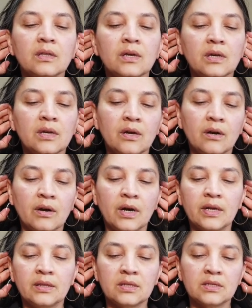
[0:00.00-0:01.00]
the ear
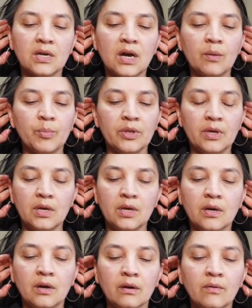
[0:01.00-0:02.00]
at the top of the
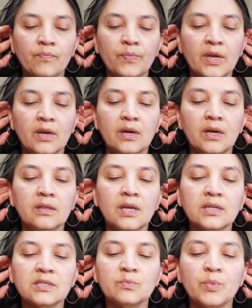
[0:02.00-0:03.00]
ear. And
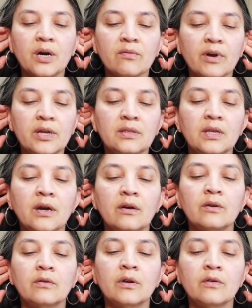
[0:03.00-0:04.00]
that spot right
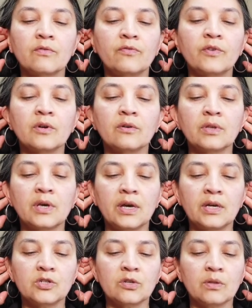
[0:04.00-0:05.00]
there, you're going to feel the
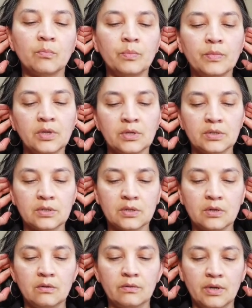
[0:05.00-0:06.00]
edge of the
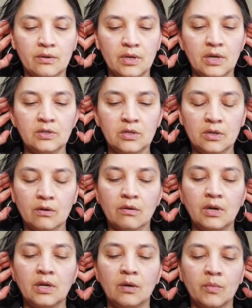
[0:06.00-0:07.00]
skull there, the edge of the
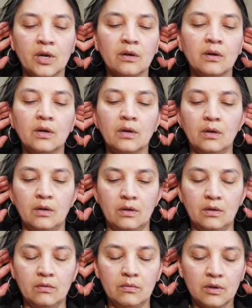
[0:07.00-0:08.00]
cranium there.
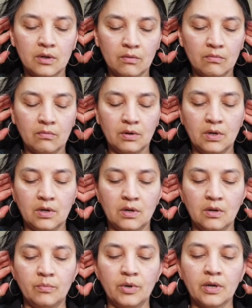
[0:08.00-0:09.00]
And we're going to
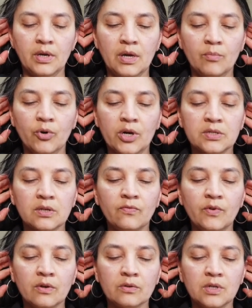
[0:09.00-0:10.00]
rub, again, press the
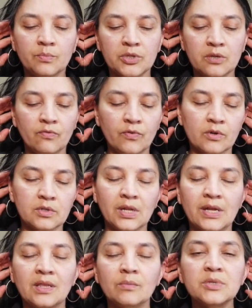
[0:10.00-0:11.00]
fingertips in first,
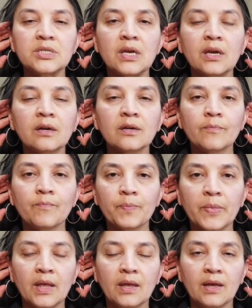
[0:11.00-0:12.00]
let them sink.
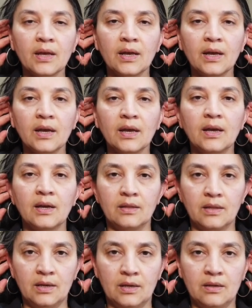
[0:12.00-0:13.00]
And
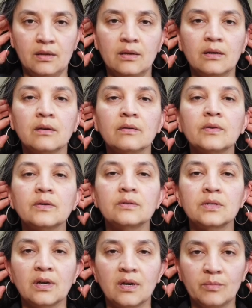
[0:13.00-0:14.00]
then a few
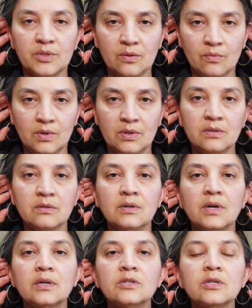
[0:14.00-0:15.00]
times in one
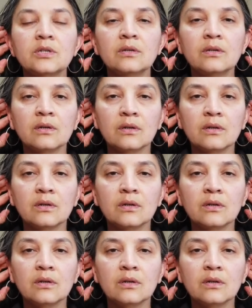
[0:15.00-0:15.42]
direction,